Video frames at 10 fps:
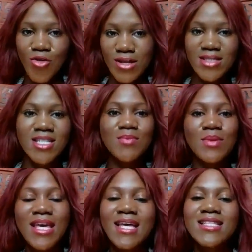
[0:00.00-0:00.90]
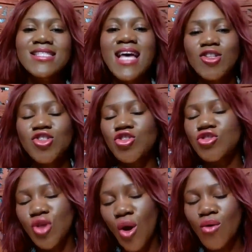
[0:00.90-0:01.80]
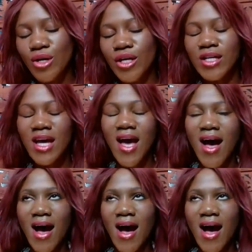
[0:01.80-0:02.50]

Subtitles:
craziness begins, and it's just so good.